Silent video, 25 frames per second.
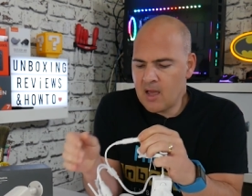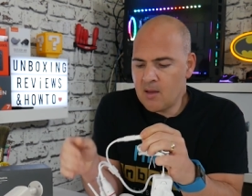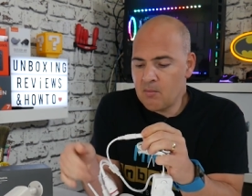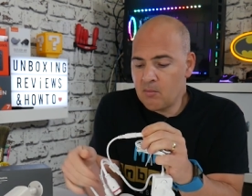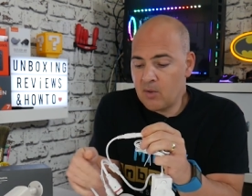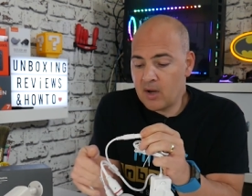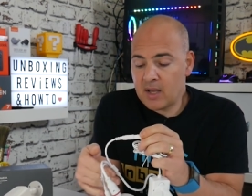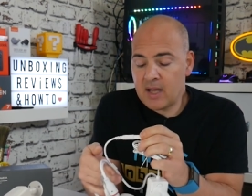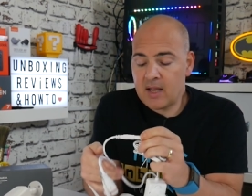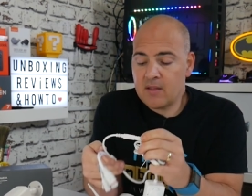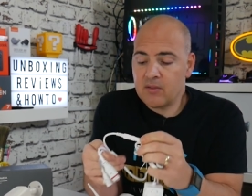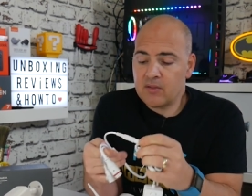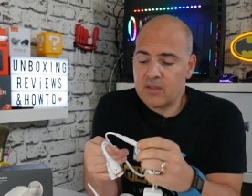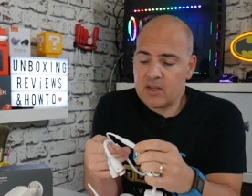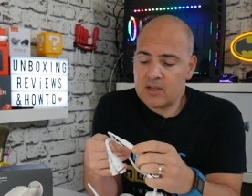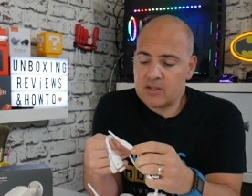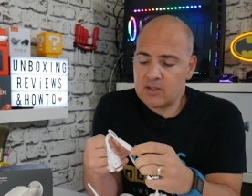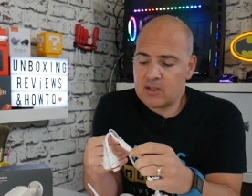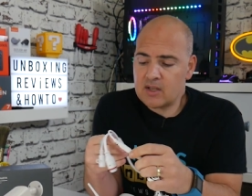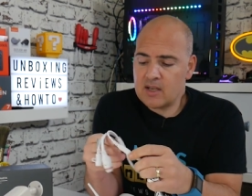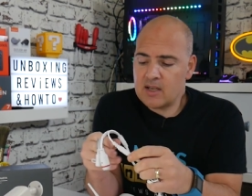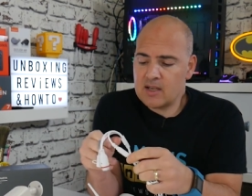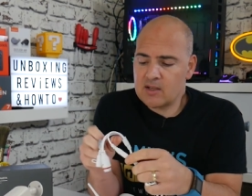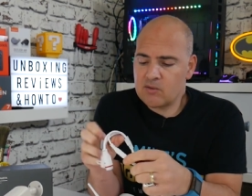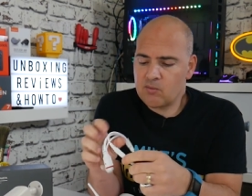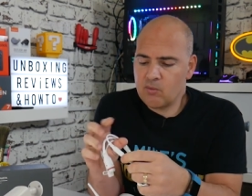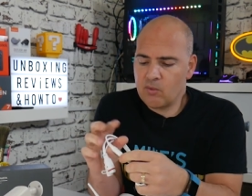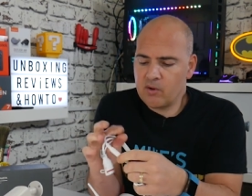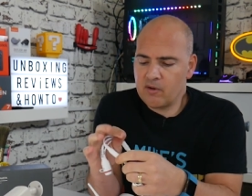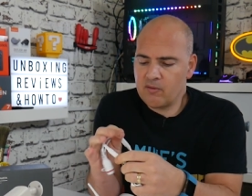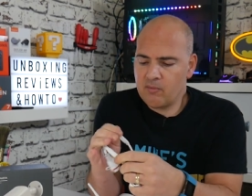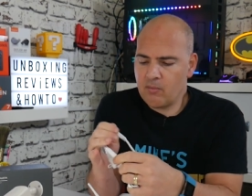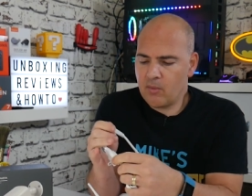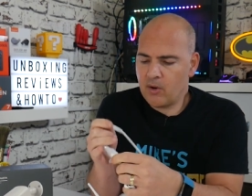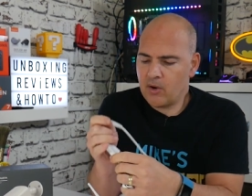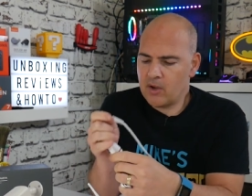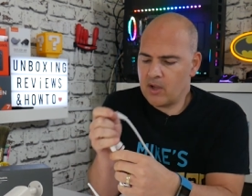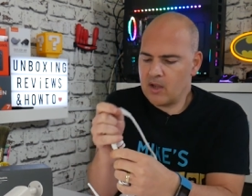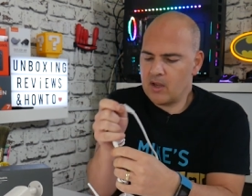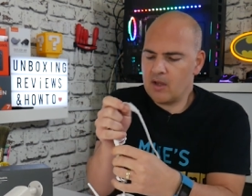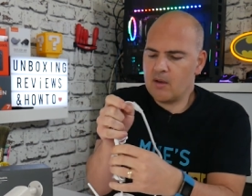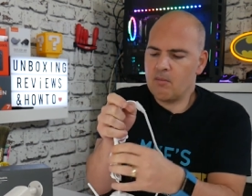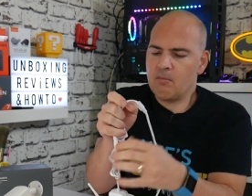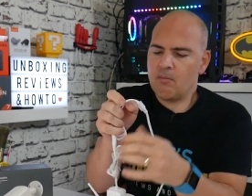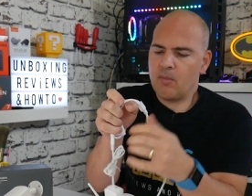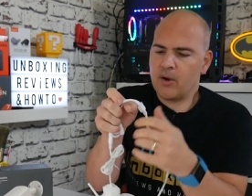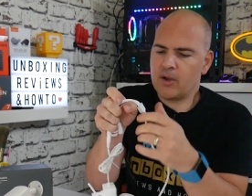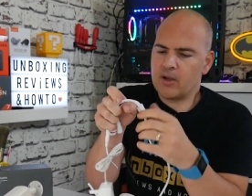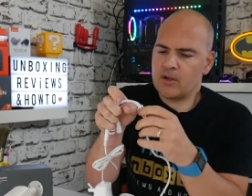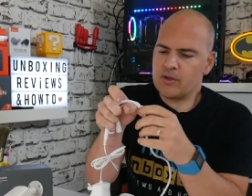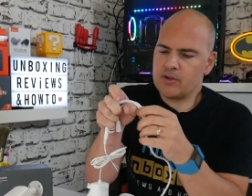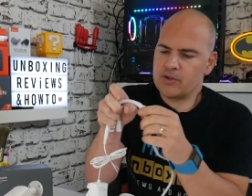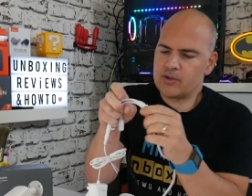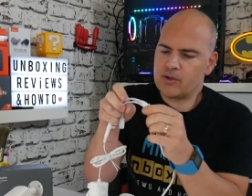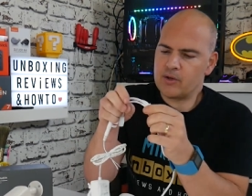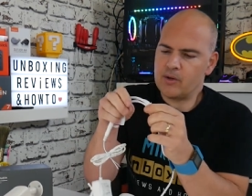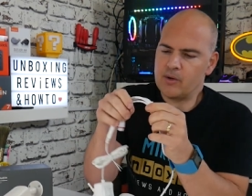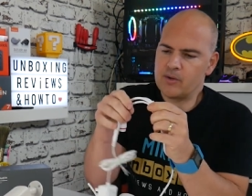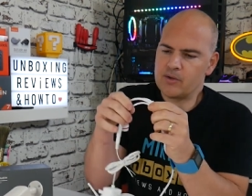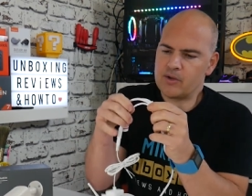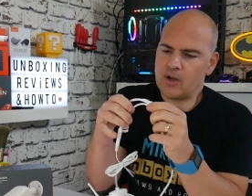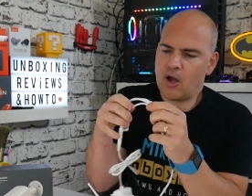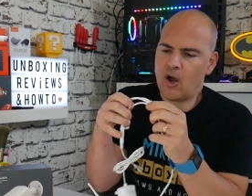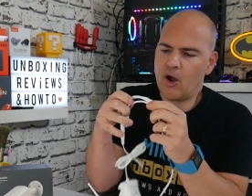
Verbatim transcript: But again, this is one of my, my concerns.